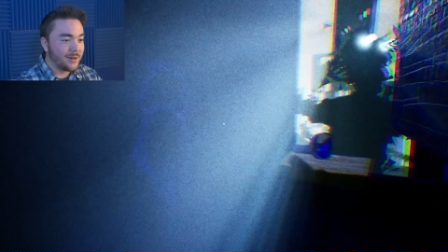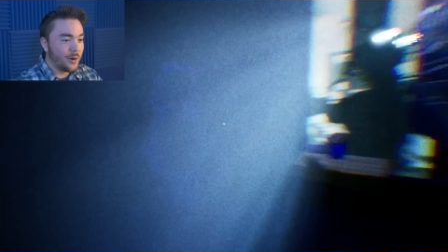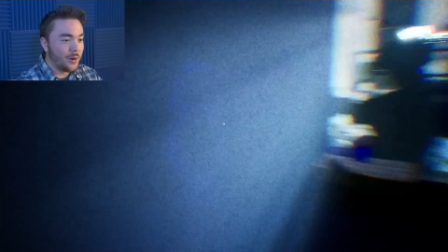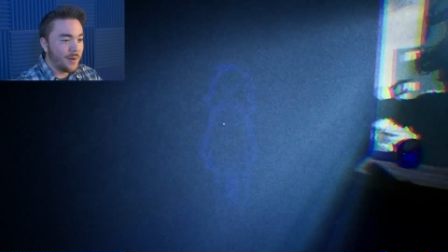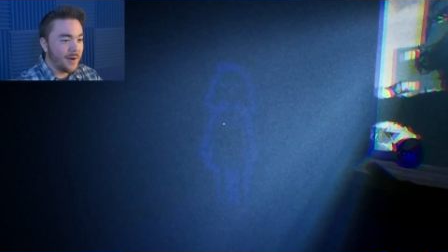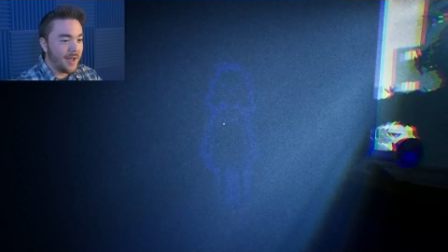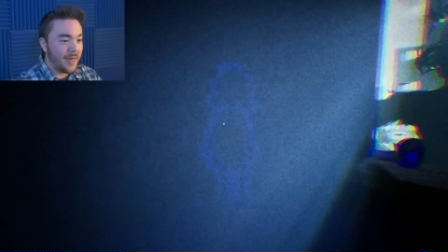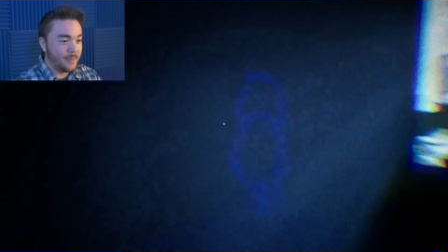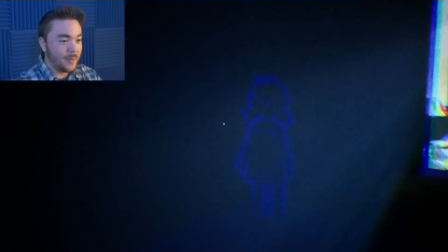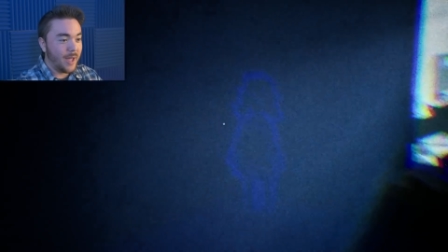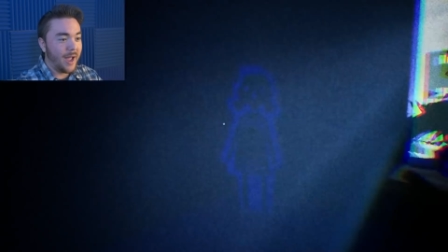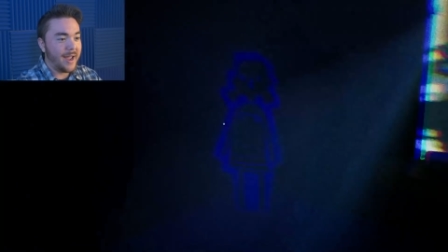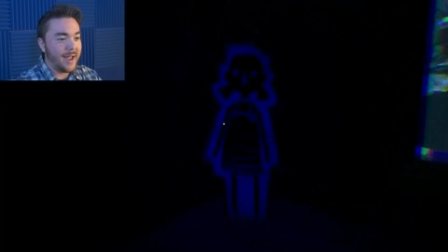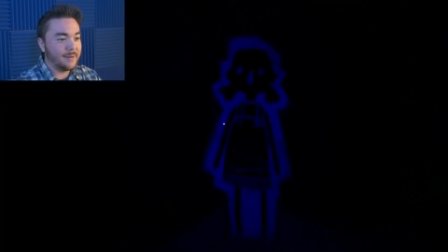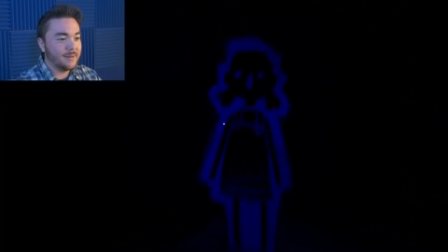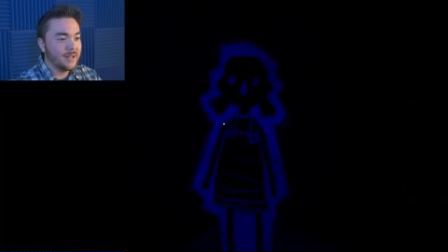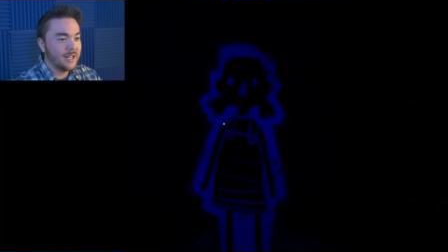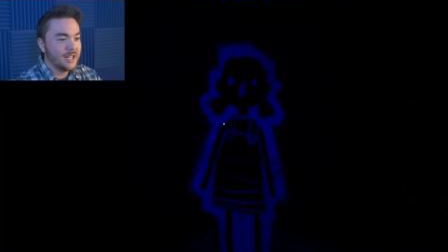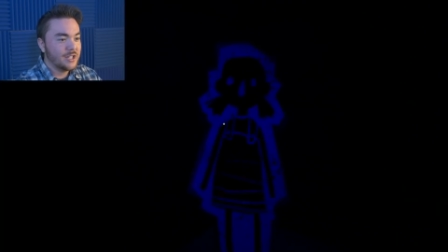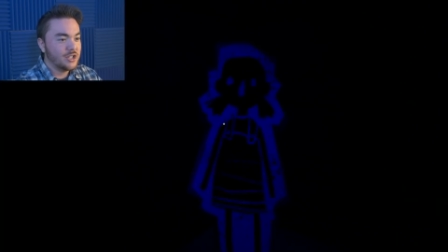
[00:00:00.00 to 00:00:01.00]
through, and
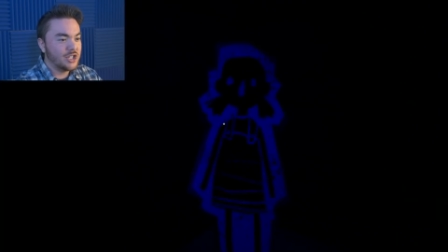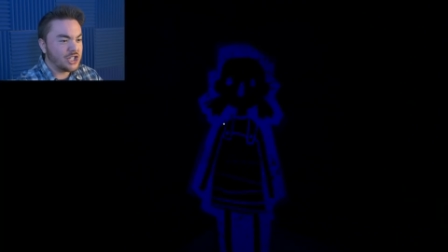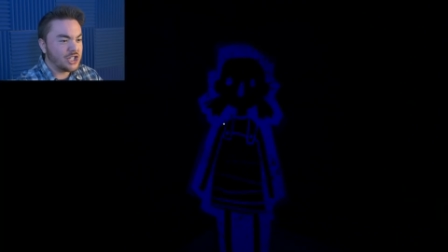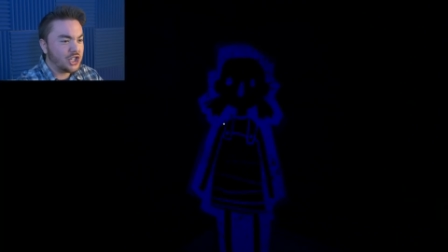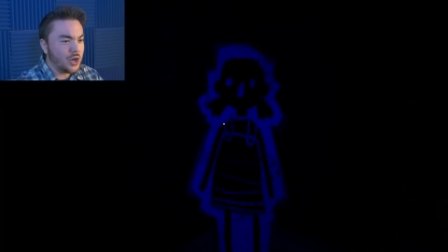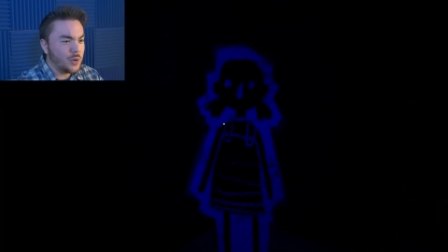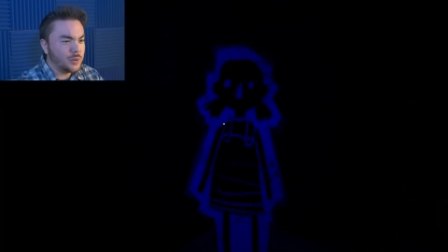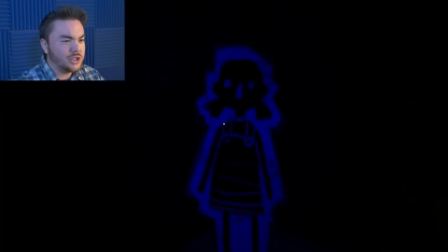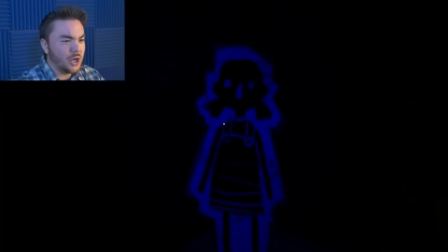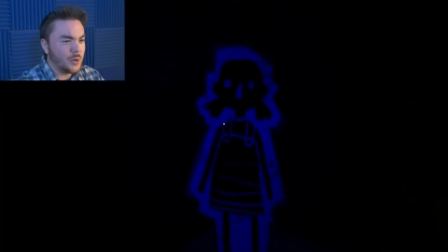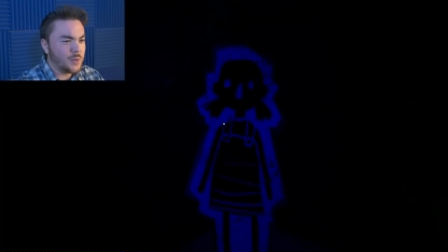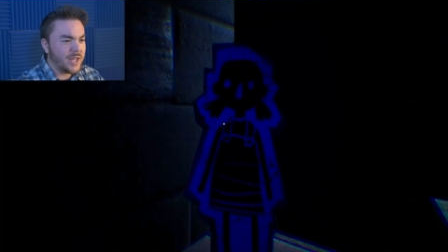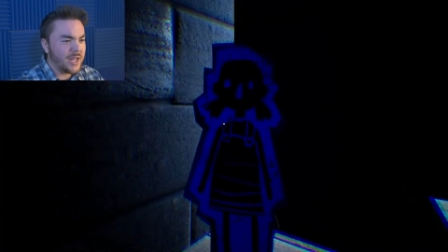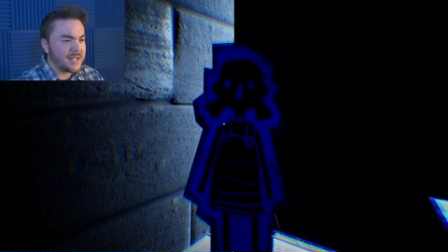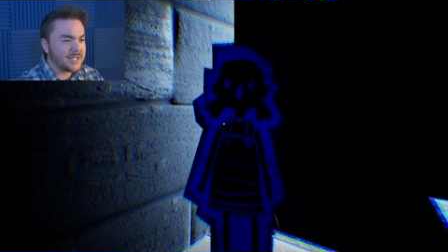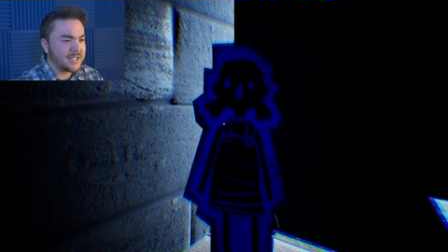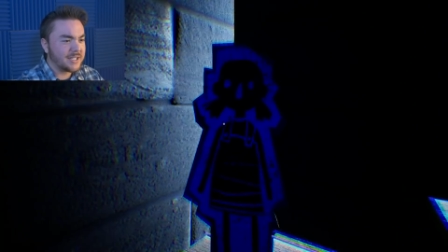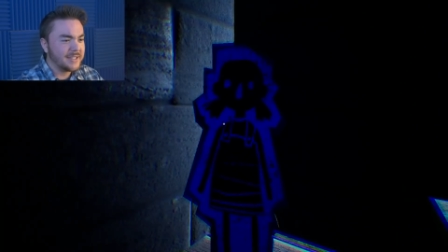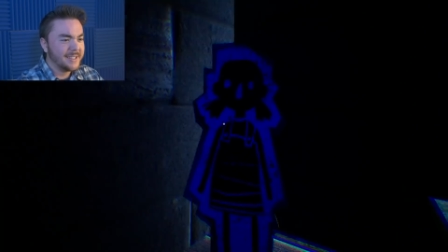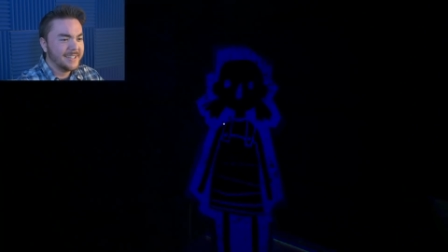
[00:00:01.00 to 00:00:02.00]
hey, did you do
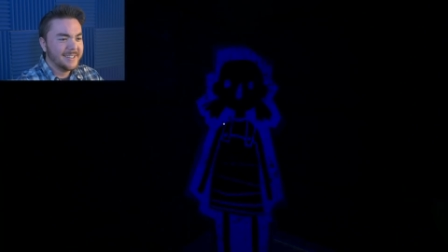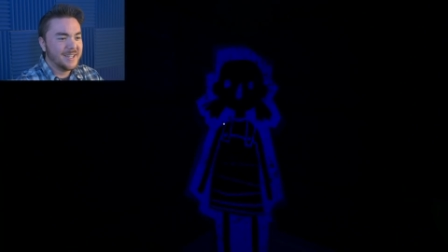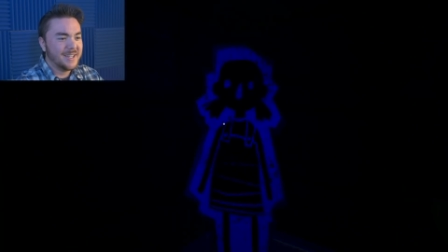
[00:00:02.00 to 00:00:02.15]
this?